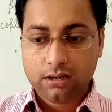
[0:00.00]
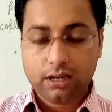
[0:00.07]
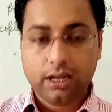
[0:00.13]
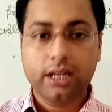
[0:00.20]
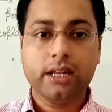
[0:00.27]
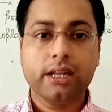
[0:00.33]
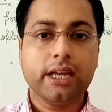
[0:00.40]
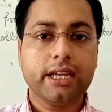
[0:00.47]

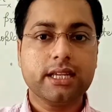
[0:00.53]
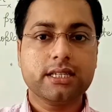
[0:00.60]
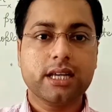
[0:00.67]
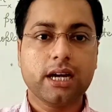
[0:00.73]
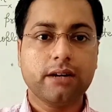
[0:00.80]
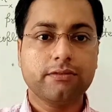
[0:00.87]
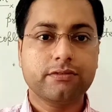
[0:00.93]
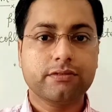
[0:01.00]
in case
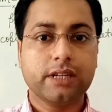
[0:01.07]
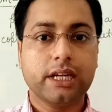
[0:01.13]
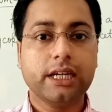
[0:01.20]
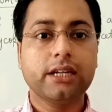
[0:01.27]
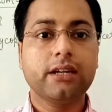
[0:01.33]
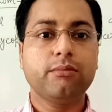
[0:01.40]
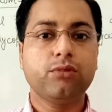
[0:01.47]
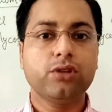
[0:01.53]
of
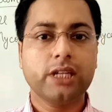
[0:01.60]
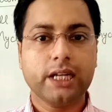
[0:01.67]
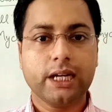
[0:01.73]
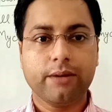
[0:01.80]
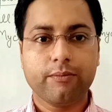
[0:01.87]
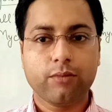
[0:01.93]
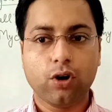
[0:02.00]
kingdom Monera,